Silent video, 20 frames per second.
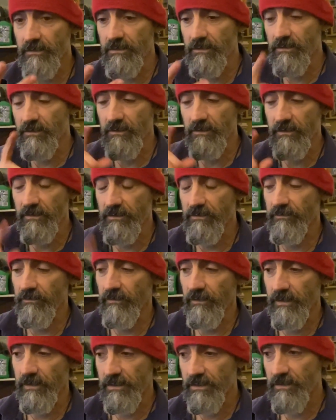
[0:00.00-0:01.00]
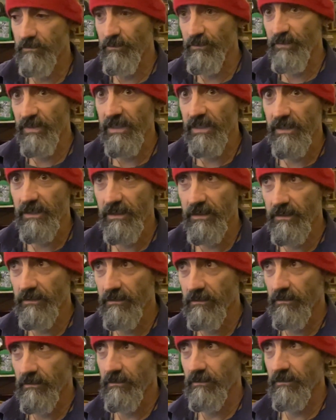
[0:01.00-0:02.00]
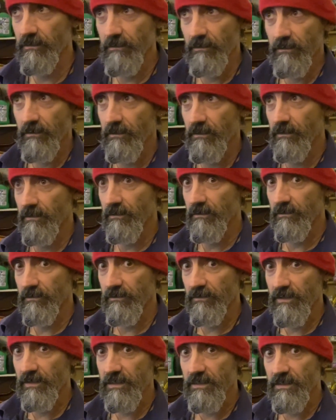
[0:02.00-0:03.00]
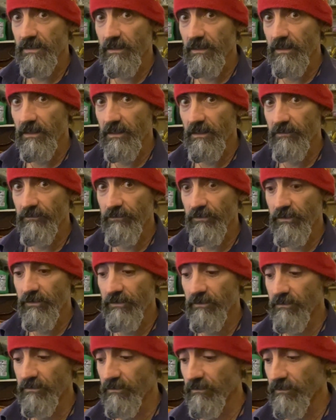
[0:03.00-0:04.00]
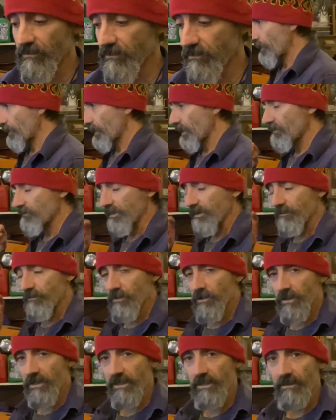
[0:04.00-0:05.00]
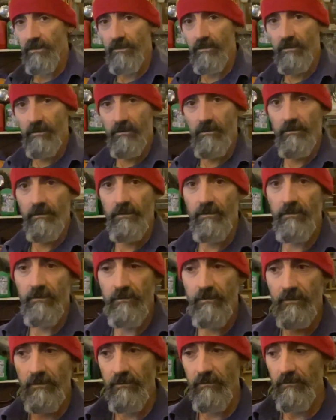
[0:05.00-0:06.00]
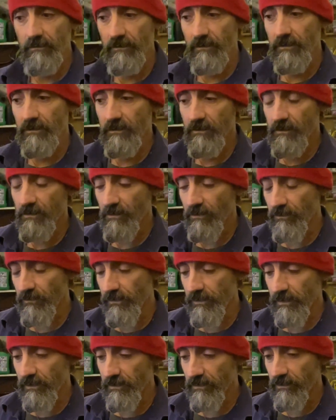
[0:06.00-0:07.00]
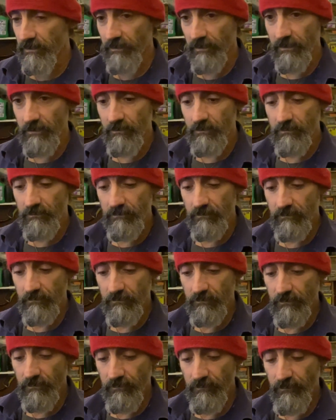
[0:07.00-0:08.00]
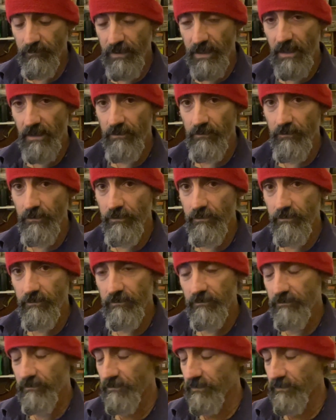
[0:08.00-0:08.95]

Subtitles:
because I didn't really speak yesterday afternoon. Been working on the little powder room,